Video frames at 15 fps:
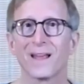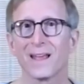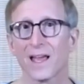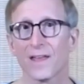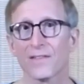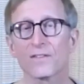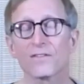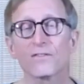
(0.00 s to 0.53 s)

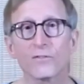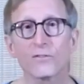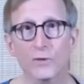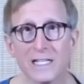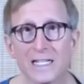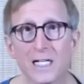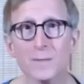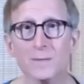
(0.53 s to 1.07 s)
and the
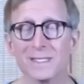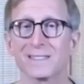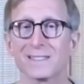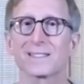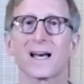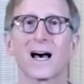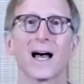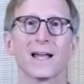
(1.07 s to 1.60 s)
freedom
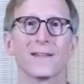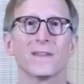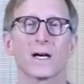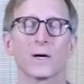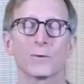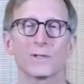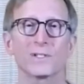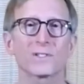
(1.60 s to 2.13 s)
inside
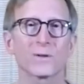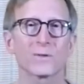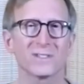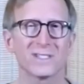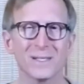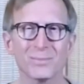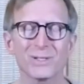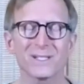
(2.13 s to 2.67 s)
that we so
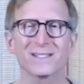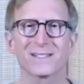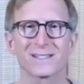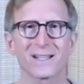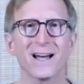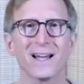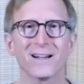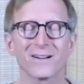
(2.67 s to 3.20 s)
deeply
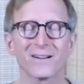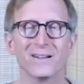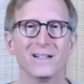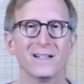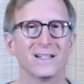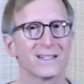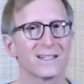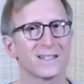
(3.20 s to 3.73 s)
desire
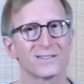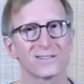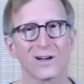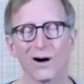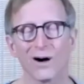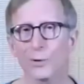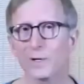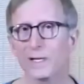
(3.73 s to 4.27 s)
is
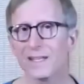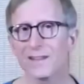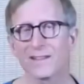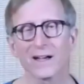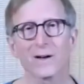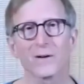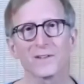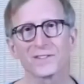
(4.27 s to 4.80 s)
already
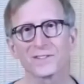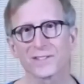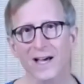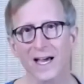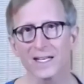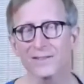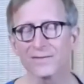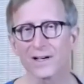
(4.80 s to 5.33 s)
there
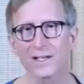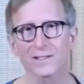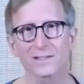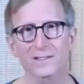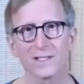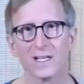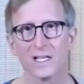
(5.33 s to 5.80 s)
inside of us.